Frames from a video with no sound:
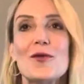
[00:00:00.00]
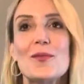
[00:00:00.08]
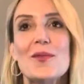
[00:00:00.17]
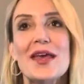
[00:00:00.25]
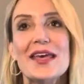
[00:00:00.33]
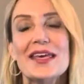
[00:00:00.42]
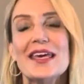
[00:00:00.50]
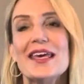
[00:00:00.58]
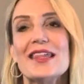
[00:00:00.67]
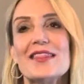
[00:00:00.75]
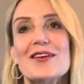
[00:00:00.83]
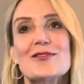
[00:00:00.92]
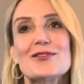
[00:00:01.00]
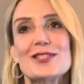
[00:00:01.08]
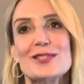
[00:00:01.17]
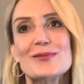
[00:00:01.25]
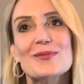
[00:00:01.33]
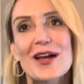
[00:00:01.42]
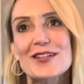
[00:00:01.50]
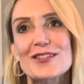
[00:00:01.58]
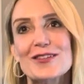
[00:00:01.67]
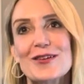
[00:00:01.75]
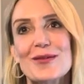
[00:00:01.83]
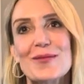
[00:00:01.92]
making those
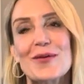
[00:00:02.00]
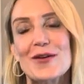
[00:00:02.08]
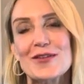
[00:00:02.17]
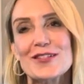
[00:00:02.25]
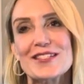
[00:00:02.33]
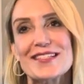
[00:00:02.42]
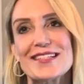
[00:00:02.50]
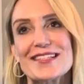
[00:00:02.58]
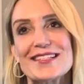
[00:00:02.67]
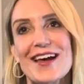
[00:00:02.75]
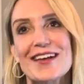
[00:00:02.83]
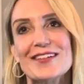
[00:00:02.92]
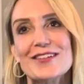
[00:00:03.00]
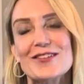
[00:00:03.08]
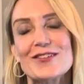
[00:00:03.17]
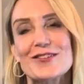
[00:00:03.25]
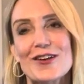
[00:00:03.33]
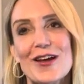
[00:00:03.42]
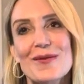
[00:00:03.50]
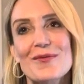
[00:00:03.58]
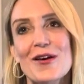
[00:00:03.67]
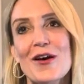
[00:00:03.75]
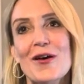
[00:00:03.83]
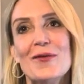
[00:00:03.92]
special purchases on your trip.
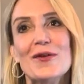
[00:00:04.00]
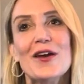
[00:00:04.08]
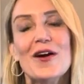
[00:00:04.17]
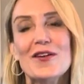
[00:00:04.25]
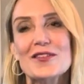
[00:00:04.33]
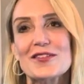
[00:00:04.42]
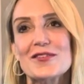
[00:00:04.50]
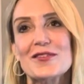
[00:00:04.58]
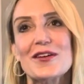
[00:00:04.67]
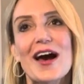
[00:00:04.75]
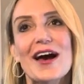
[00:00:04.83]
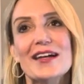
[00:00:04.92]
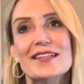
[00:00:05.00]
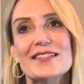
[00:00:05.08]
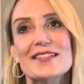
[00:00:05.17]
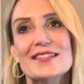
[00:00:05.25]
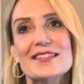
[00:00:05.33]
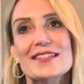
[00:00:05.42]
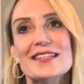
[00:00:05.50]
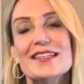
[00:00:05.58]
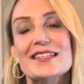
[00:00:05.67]
We also got to see